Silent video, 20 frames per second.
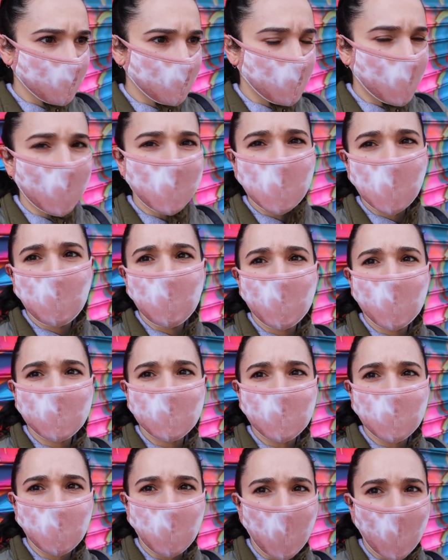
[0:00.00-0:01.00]
That
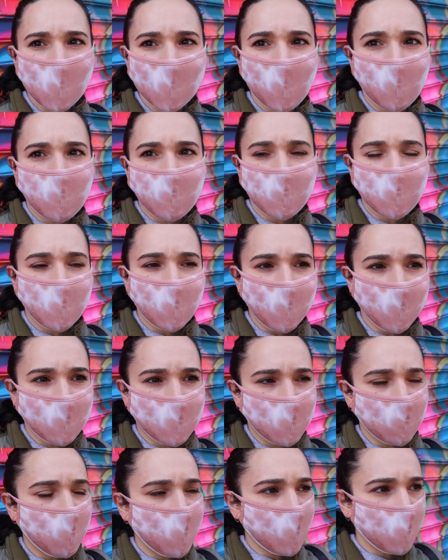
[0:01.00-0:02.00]
GPS is way louder than it
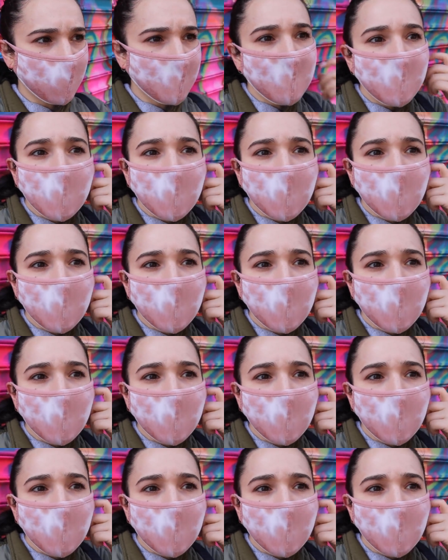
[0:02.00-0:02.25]
needs to be.